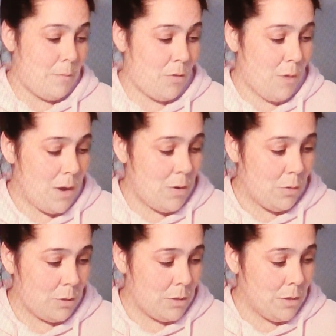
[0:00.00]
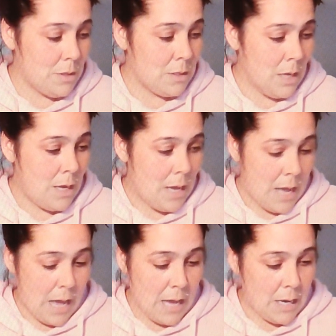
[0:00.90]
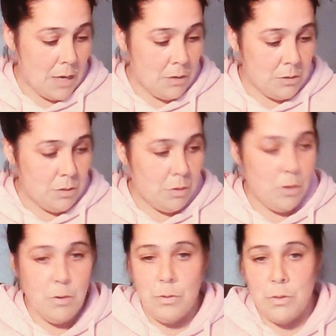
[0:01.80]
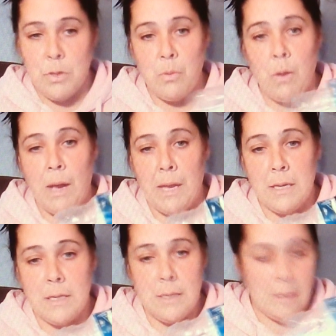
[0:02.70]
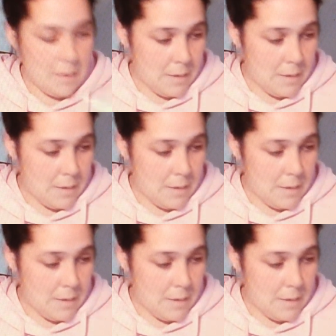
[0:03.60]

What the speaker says: thread holders, and I also use the white.